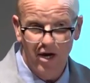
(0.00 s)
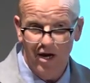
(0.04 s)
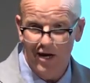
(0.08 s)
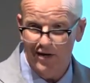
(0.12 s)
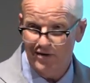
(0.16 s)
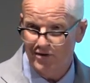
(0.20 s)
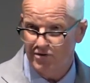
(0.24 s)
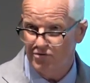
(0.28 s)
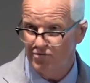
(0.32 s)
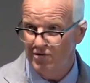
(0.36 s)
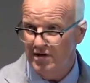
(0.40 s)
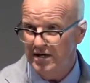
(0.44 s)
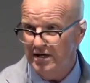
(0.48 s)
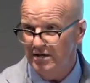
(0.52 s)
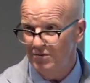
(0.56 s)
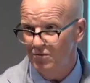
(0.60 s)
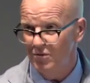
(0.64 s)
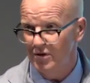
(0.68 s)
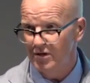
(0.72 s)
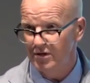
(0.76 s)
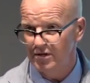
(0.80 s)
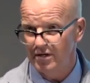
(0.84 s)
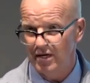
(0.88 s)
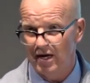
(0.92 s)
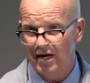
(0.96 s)
agree
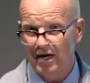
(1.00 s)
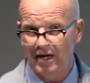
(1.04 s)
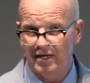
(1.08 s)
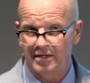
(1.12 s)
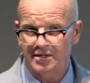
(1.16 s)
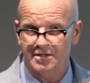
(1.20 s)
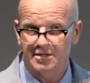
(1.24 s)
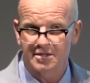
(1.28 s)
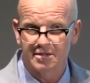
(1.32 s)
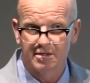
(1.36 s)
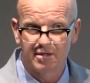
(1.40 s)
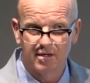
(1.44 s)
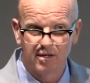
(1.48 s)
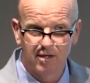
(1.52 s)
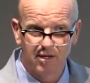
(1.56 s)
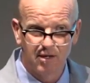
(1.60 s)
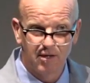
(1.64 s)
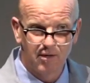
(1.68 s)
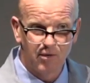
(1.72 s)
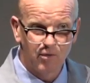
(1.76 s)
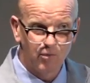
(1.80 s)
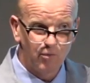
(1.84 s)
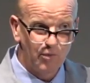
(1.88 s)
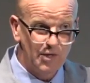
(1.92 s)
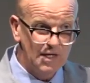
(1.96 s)
with that.
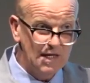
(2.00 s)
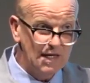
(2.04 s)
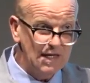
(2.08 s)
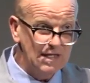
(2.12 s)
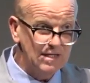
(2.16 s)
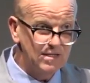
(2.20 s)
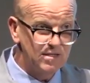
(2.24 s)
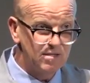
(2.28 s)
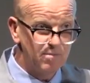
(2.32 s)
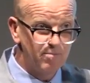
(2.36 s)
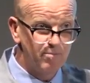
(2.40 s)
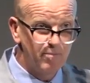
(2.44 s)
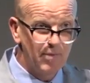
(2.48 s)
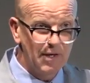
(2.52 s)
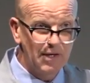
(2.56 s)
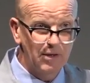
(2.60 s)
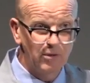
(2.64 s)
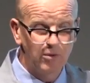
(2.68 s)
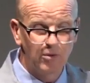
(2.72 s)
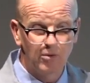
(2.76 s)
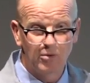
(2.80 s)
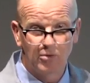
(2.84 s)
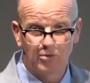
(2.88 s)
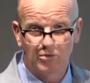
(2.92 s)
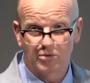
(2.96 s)
We need to
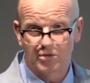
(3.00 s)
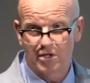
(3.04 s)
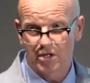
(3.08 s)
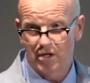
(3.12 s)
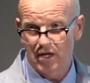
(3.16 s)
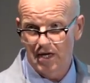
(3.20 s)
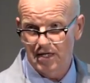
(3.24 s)
build